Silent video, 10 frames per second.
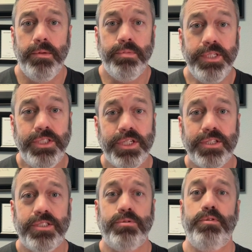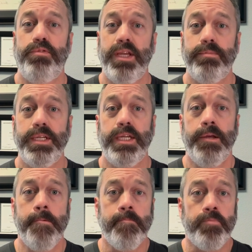Please share this with family,
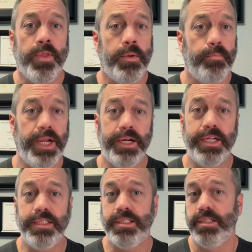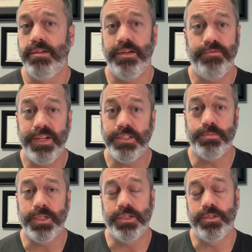parents, and
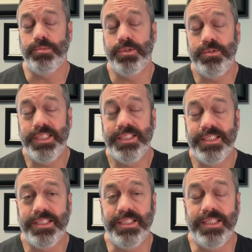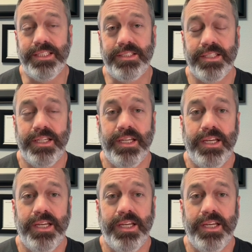Facebook groups who need to see this.